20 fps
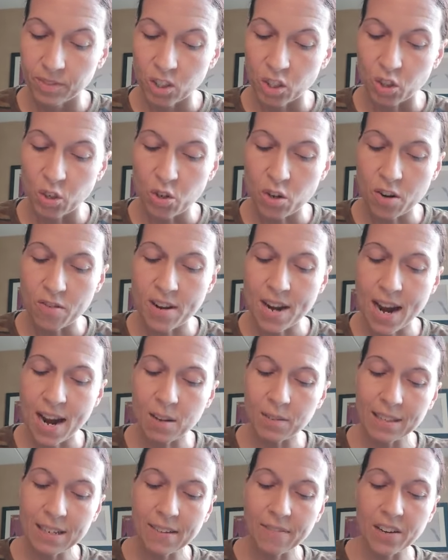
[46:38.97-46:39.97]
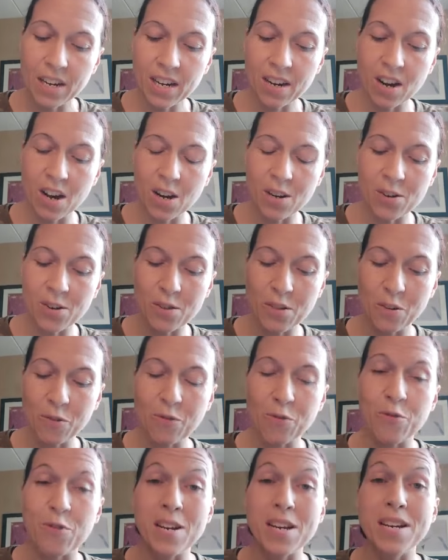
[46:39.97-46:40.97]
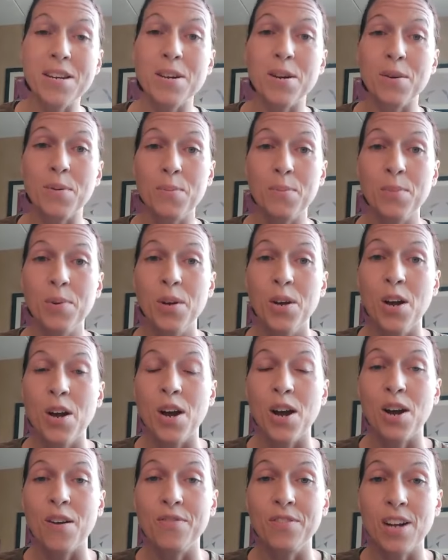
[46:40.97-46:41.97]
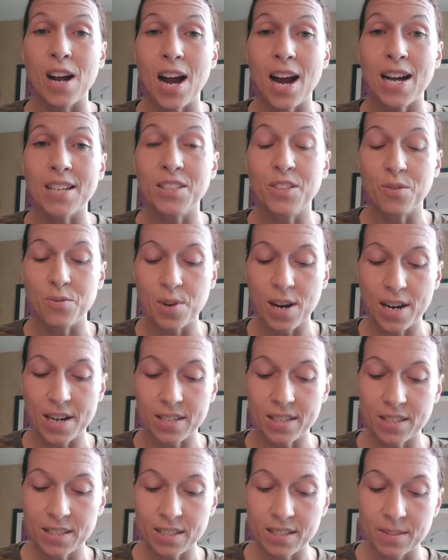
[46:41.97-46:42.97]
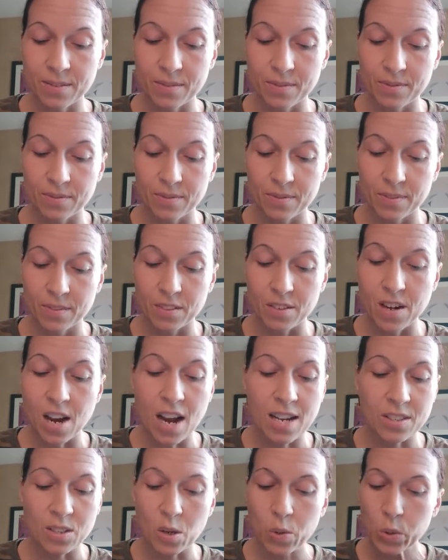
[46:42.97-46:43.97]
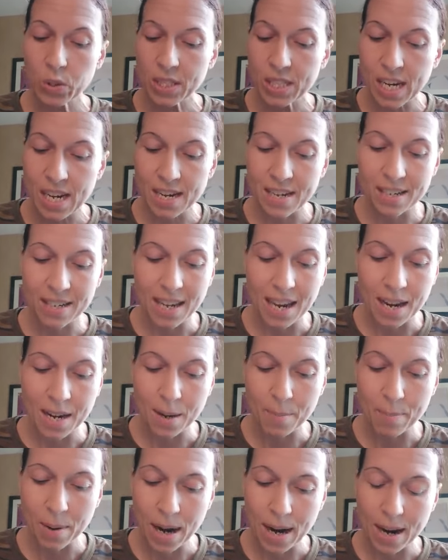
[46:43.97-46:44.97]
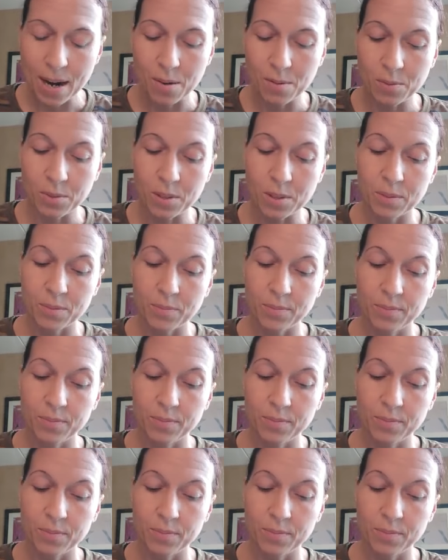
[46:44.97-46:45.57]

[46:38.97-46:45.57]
So you're now living under the freedom of God's grace not so sin can abound.